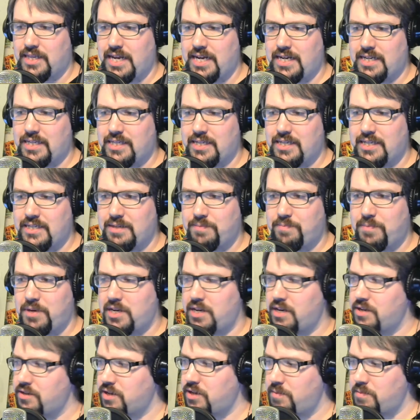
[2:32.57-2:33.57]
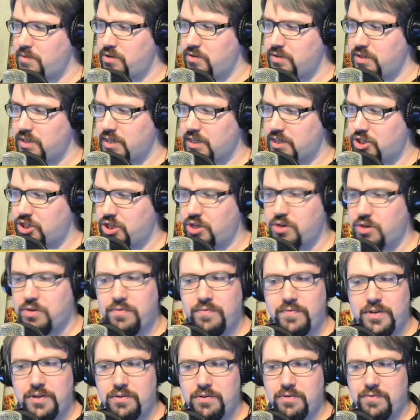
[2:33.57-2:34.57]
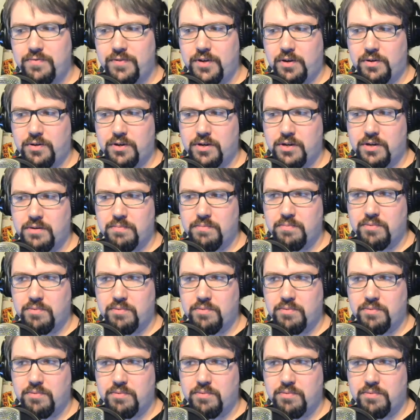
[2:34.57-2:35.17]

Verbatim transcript: Like, is it because I'm using a geo filter,